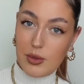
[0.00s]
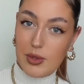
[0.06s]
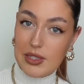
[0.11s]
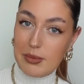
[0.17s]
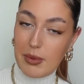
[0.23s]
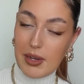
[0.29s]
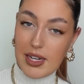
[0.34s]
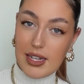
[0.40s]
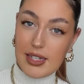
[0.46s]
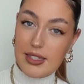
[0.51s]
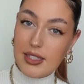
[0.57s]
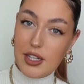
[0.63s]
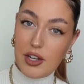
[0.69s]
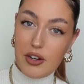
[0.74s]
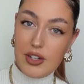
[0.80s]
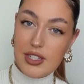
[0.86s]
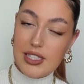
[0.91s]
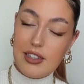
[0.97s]
always been an
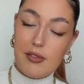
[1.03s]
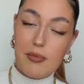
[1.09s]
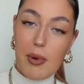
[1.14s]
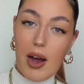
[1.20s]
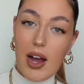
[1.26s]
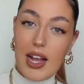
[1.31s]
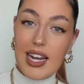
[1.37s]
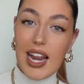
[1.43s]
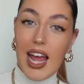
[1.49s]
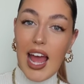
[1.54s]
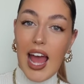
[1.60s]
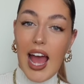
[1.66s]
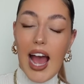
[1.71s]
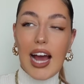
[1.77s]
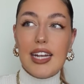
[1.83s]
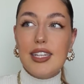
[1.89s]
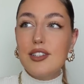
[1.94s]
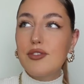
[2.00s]
insecurity of mine. And